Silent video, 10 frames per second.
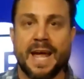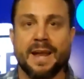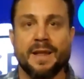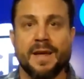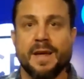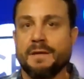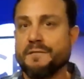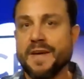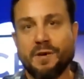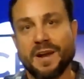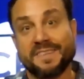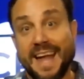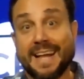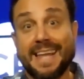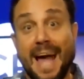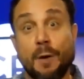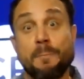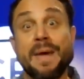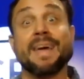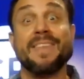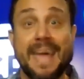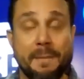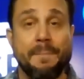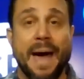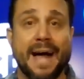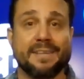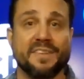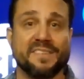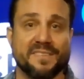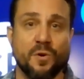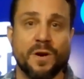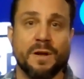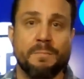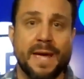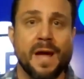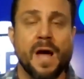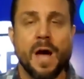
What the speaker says: and figure out exactly how big the impact of this is going to be.